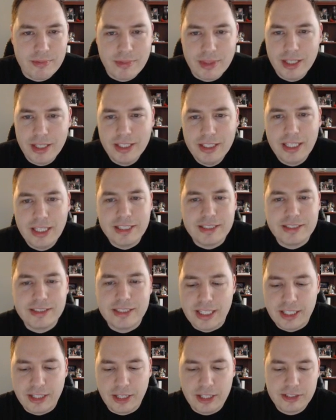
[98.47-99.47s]
Let's
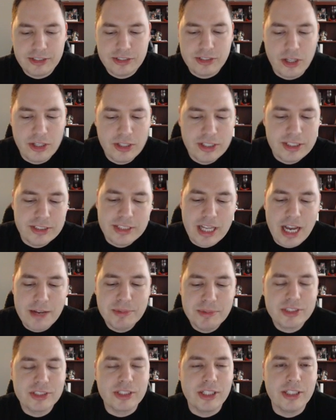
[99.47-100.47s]
see, all these commons
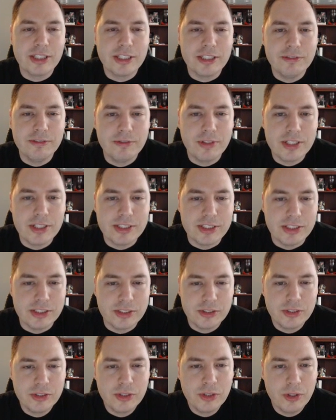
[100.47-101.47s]
are going to convert to
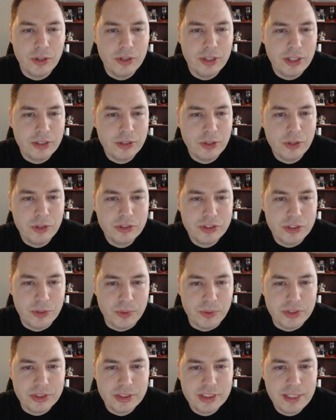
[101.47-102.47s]
gold, so we'll
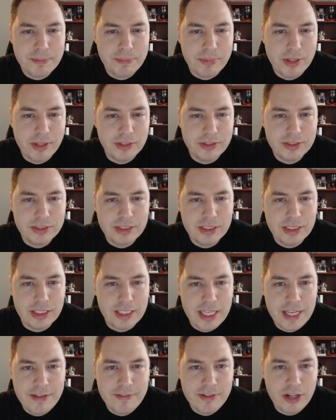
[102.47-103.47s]
skip those.
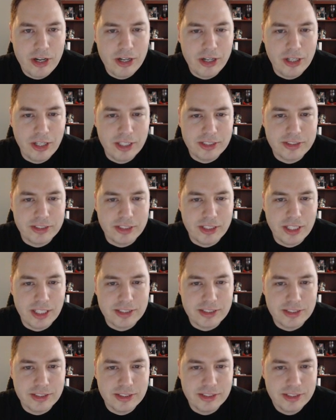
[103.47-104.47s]
Even our elixir
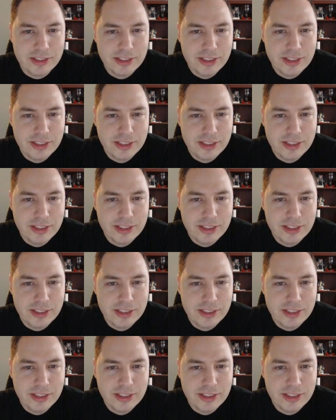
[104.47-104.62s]
collectors.